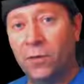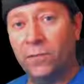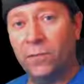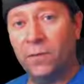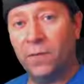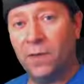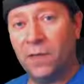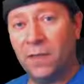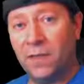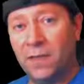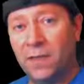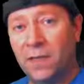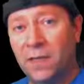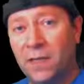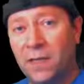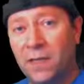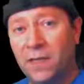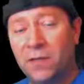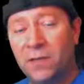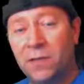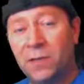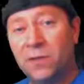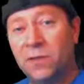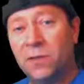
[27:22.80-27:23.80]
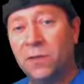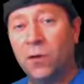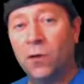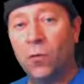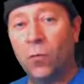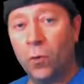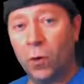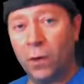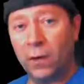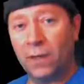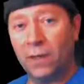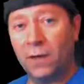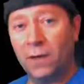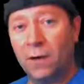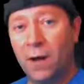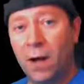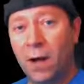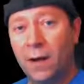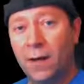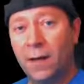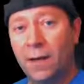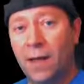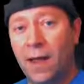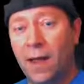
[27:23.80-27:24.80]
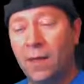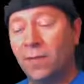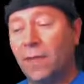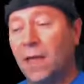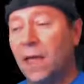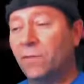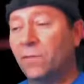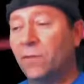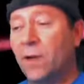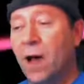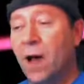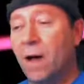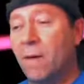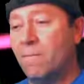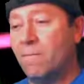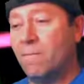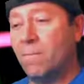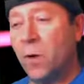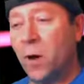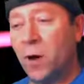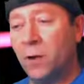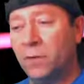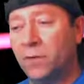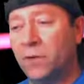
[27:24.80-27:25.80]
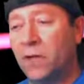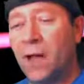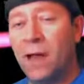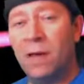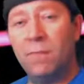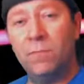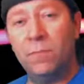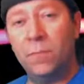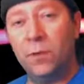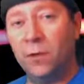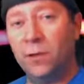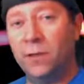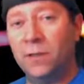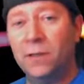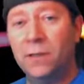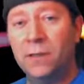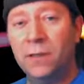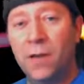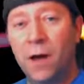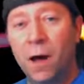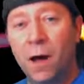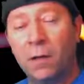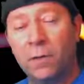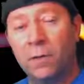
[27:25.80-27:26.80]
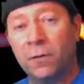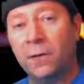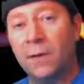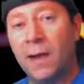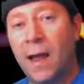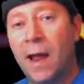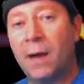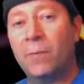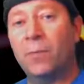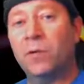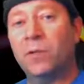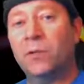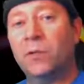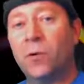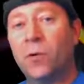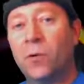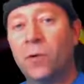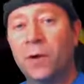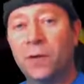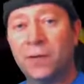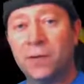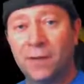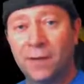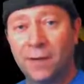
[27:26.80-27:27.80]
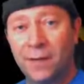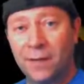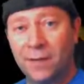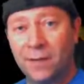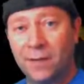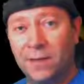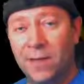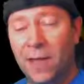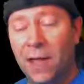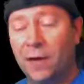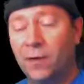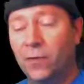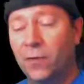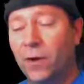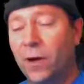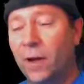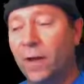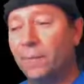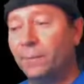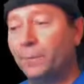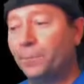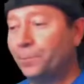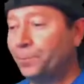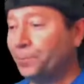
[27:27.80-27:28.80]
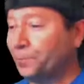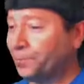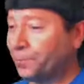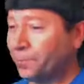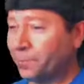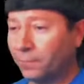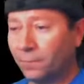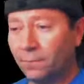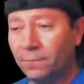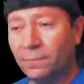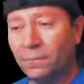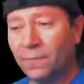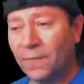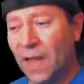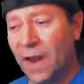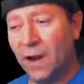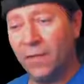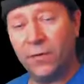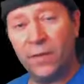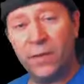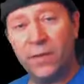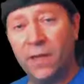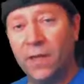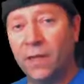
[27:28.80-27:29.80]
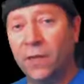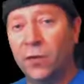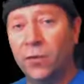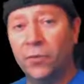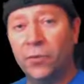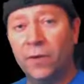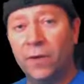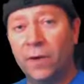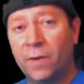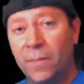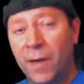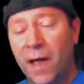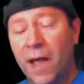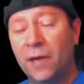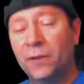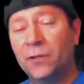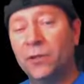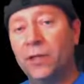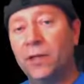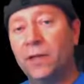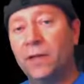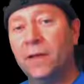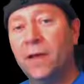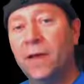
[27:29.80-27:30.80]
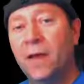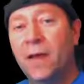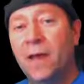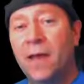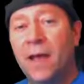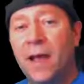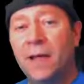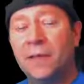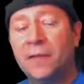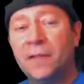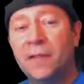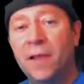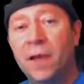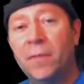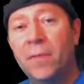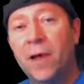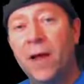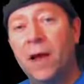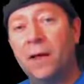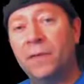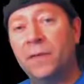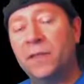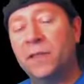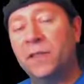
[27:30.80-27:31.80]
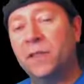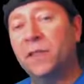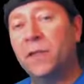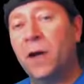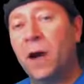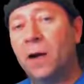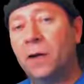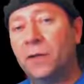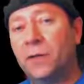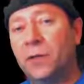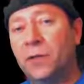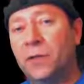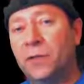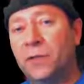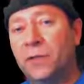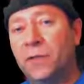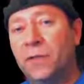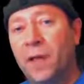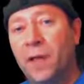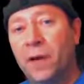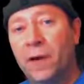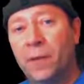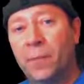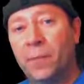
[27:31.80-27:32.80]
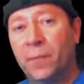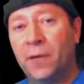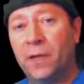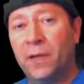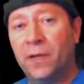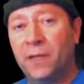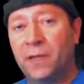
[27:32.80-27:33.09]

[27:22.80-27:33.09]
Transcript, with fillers: for the disease. They're still working on it, and they've got multi-million-dollar laboratories and etc. Everything you can imagine. And somehow this doctor set up in a